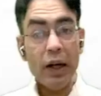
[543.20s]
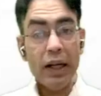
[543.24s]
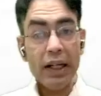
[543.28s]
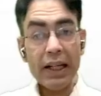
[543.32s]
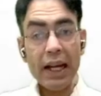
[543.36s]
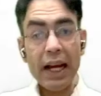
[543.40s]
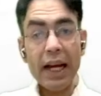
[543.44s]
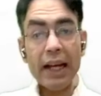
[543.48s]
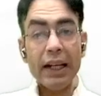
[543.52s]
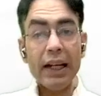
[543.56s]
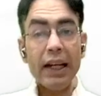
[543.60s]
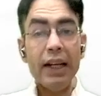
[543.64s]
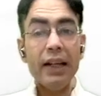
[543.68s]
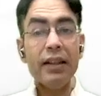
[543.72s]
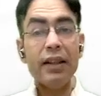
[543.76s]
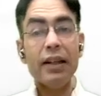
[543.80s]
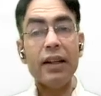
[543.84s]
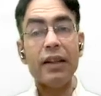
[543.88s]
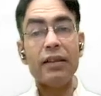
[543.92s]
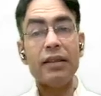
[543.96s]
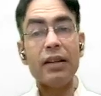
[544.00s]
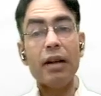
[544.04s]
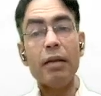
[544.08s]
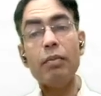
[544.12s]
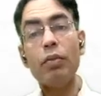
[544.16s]
wet gangrene is an
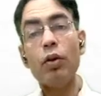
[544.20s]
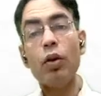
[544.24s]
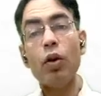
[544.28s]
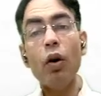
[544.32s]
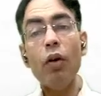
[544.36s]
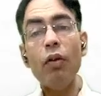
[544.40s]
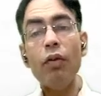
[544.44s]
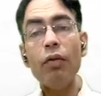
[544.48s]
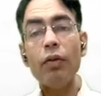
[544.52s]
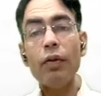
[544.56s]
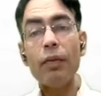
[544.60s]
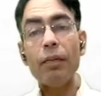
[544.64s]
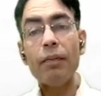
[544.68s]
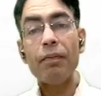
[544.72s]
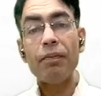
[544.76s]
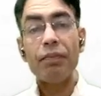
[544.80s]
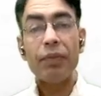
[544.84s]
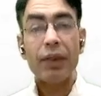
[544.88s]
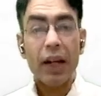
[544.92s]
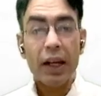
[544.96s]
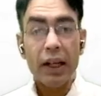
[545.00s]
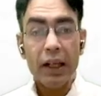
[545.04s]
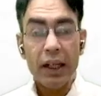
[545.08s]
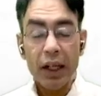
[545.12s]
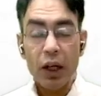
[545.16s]
example of
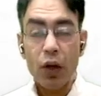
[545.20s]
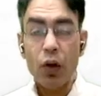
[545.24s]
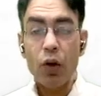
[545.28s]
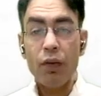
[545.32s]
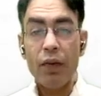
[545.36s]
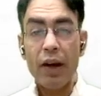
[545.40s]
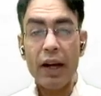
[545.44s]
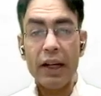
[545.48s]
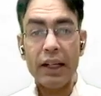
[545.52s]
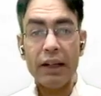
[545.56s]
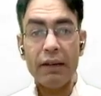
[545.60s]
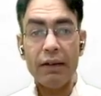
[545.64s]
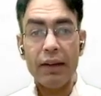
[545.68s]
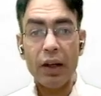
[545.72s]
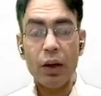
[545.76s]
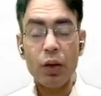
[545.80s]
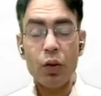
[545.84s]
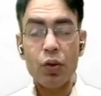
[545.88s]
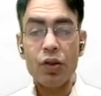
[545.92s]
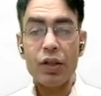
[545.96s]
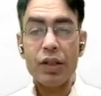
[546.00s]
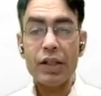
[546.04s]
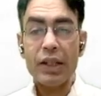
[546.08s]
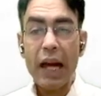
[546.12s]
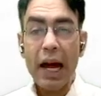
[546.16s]
liquefactive
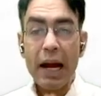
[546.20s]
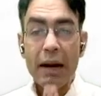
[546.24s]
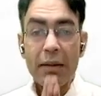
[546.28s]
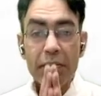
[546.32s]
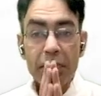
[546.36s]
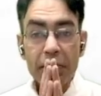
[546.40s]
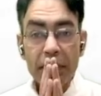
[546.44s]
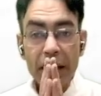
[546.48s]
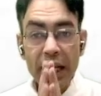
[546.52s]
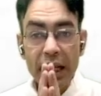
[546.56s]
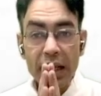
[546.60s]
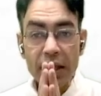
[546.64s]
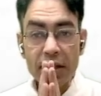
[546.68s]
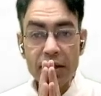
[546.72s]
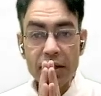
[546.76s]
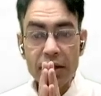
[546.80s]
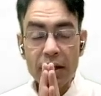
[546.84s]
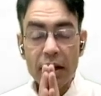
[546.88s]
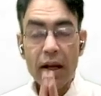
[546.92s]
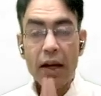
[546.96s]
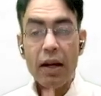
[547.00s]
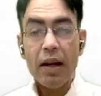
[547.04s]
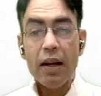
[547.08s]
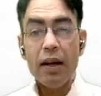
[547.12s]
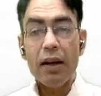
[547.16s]
necrosis. And
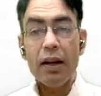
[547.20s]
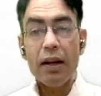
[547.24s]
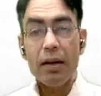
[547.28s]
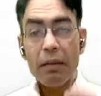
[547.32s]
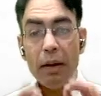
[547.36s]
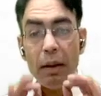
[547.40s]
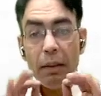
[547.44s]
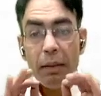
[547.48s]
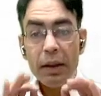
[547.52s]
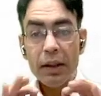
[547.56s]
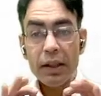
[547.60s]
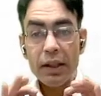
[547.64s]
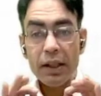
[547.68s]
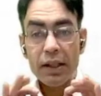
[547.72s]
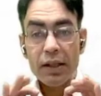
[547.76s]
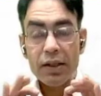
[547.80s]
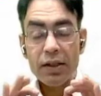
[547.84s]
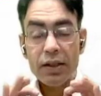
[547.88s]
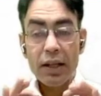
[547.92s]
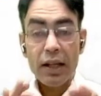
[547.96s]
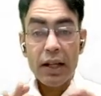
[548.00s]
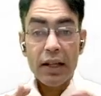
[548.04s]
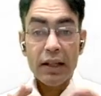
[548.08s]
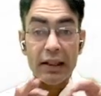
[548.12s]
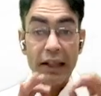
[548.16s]
please remember
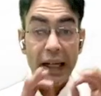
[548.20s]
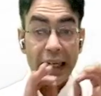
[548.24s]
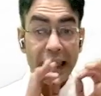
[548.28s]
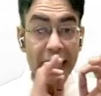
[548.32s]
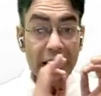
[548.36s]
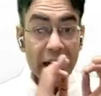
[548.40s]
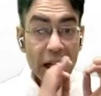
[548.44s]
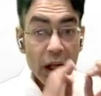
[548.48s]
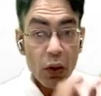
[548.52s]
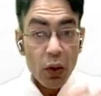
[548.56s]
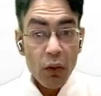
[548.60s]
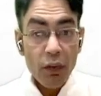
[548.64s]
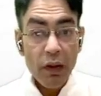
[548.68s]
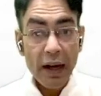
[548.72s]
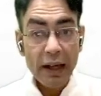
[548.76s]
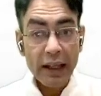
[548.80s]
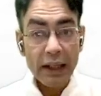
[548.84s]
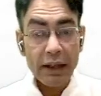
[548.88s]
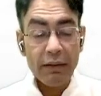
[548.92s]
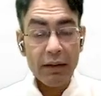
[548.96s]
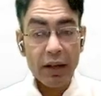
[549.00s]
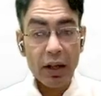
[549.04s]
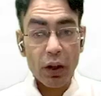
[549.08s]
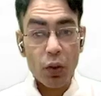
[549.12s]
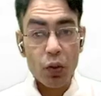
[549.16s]
this that
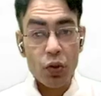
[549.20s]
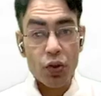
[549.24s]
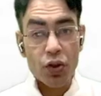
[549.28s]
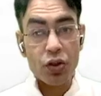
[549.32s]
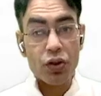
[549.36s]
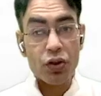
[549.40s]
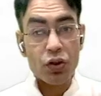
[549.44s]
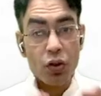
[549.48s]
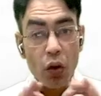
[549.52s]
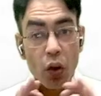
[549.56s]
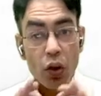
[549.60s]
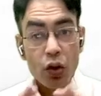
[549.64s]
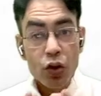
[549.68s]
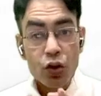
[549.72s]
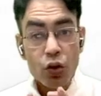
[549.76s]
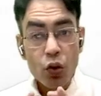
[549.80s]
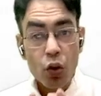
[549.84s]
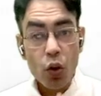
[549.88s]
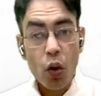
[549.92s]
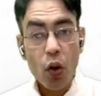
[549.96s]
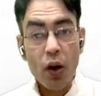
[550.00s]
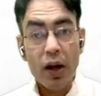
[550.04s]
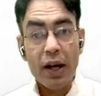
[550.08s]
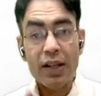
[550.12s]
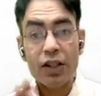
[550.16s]
liquefactive necrosis is also
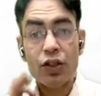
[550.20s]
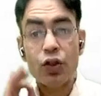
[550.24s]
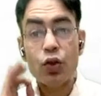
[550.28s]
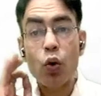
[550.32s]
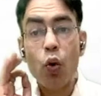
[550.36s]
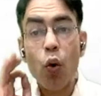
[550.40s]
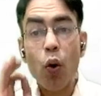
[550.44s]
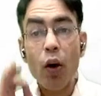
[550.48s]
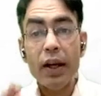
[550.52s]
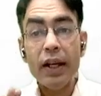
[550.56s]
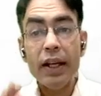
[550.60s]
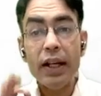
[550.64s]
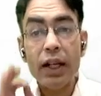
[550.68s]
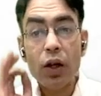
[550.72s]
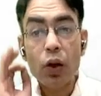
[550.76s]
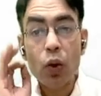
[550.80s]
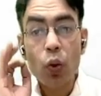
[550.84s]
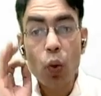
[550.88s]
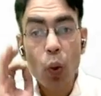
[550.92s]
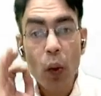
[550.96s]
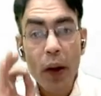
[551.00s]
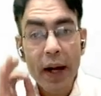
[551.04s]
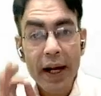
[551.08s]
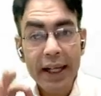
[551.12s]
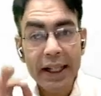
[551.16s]
called as
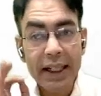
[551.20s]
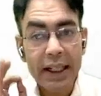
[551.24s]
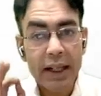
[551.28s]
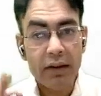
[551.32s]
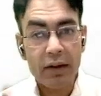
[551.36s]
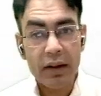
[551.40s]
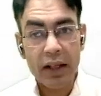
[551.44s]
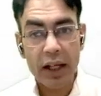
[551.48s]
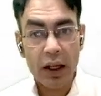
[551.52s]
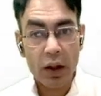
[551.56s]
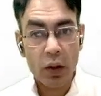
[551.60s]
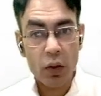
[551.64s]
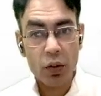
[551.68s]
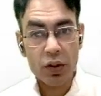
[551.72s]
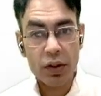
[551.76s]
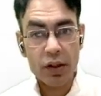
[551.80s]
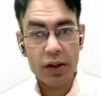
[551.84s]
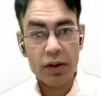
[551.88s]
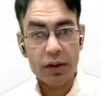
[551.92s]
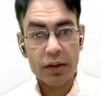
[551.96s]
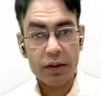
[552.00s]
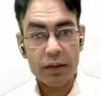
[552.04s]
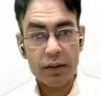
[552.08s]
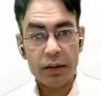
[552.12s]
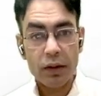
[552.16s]
colliquative
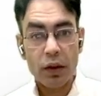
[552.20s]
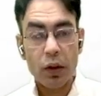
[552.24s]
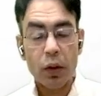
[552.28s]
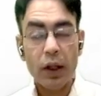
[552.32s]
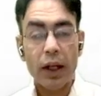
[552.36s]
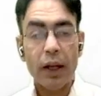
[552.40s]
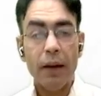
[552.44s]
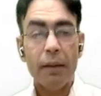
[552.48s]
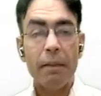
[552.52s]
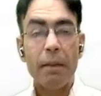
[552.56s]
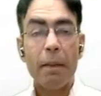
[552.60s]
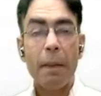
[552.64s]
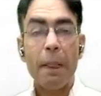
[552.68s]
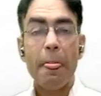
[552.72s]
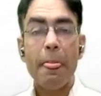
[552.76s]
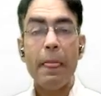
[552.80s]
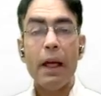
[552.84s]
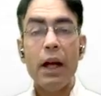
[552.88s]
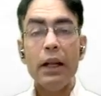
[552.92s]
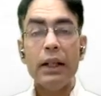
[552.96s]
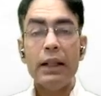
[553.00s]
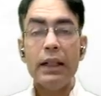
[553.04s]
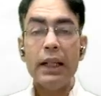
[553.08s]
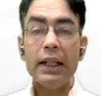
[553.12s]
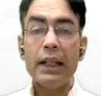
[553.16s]
necrosis. Okay,
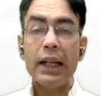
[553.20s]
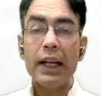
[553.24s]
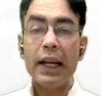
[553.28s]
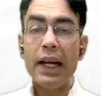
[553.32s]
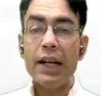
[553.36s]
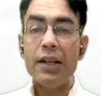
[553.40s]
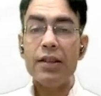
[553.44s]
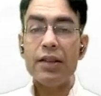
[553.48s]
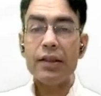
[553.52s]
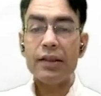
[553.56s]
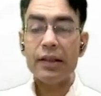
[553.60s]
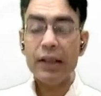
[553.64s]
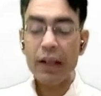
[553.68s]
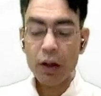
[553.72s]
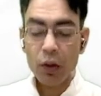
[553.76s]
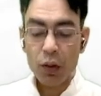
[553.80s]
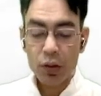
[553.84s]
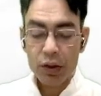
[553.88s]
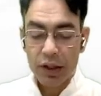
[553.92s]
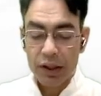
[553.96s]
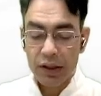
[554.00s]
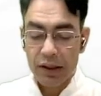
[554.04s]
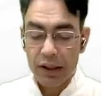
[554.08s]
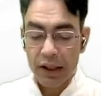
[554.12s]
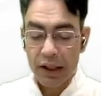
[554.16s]
then the caseous
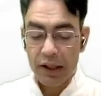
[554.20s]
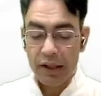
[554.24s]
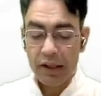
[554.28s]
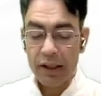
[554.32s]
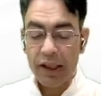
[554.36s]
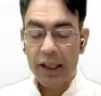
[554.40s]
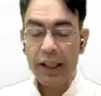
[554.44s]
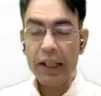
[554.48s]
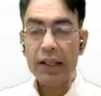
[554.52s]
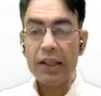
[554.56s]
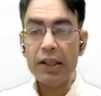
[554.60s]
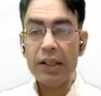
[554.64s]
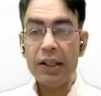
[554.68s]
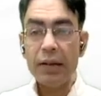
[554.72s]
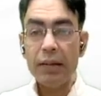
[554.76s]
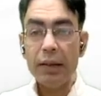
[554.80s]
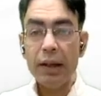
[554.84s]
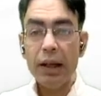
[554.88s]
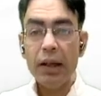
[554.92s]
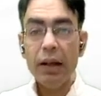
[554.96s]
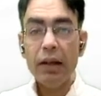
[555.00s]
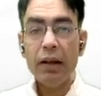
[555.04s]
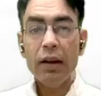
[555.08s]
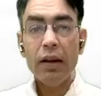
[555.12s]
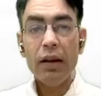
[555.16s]
necrosis, it is seen in
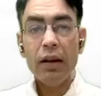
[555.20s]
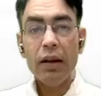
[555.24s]
TB.